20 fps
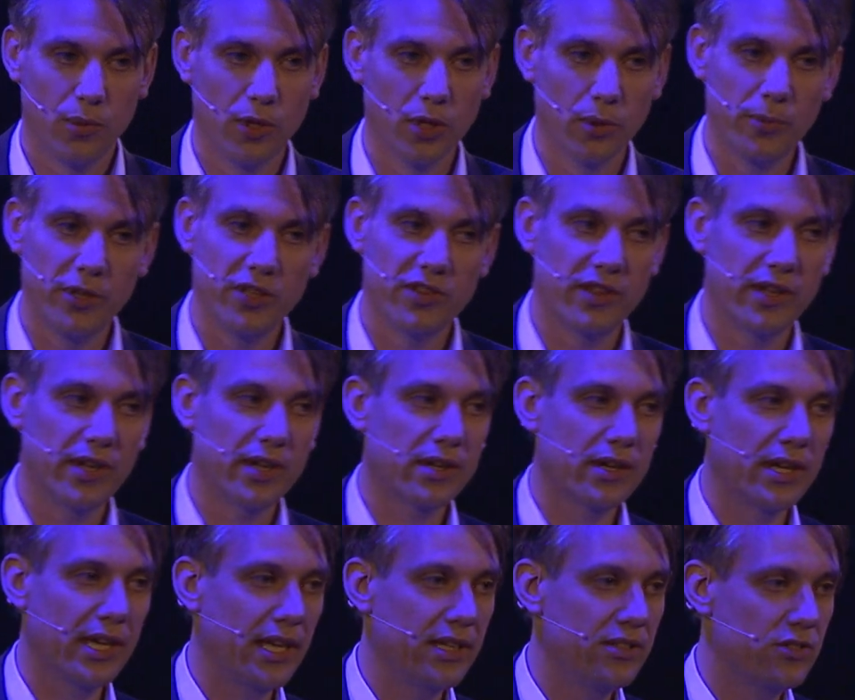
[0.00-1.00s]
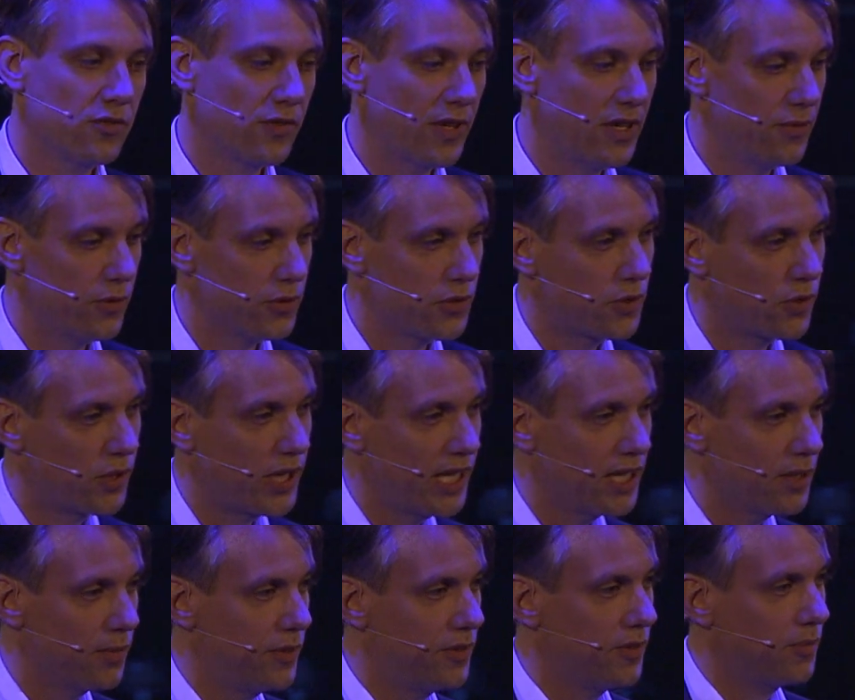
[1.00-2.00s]
will be there and travels
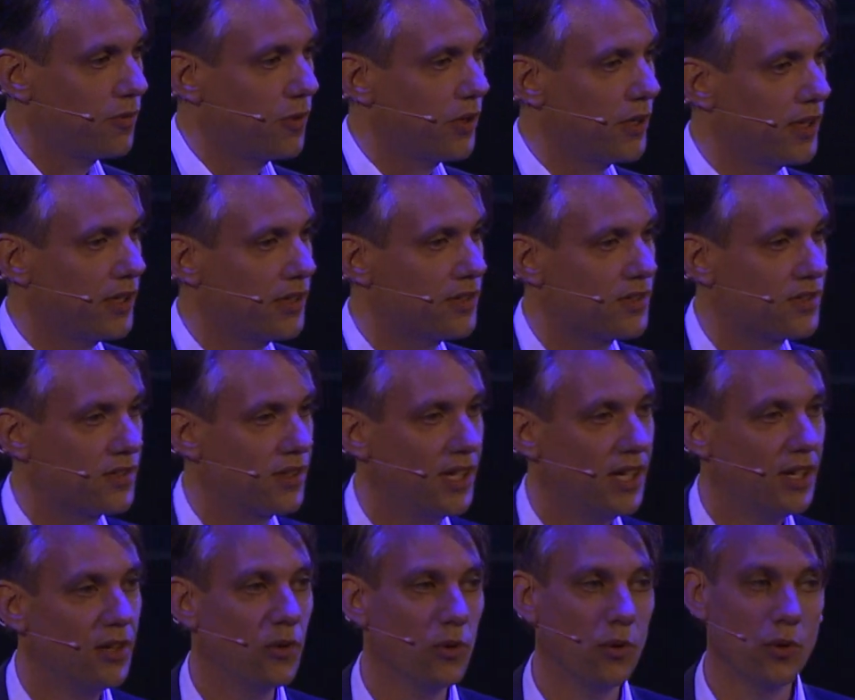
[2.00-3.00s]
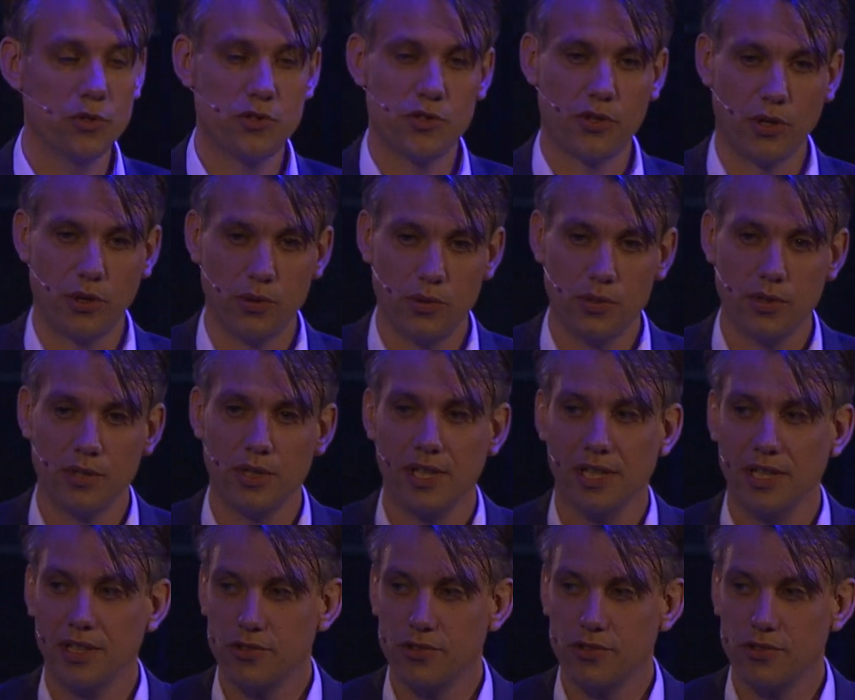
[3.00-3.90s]
together with the product also